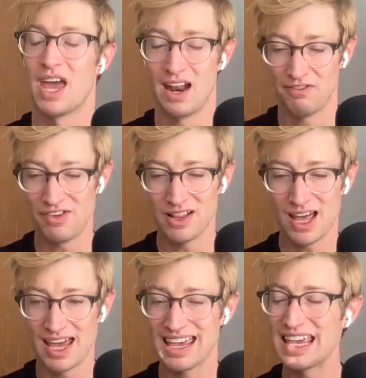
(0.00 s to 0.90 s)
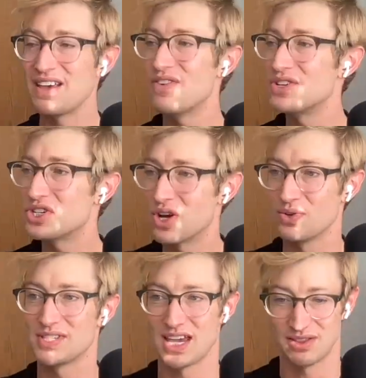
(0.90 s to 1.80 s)
And I feel like even
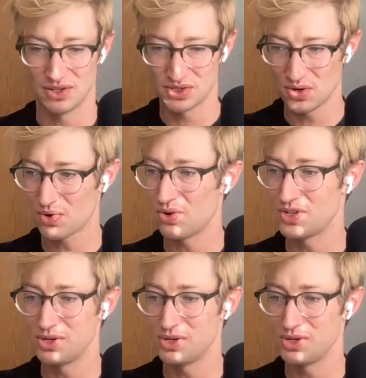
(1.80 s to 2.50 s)
shows like The Circle,